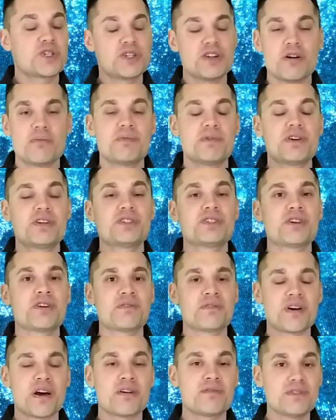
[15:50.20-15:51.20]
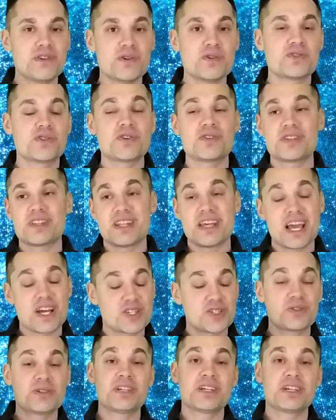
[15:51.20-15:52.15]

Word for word: numbers of, of users and they actually